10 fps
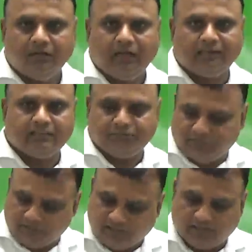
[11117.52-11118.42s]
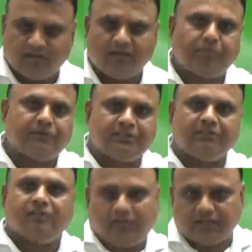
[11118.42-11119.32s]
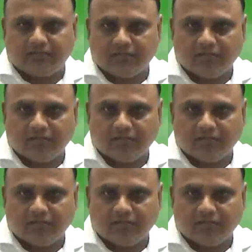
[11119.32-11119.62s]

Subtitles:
as if it is 100% correct.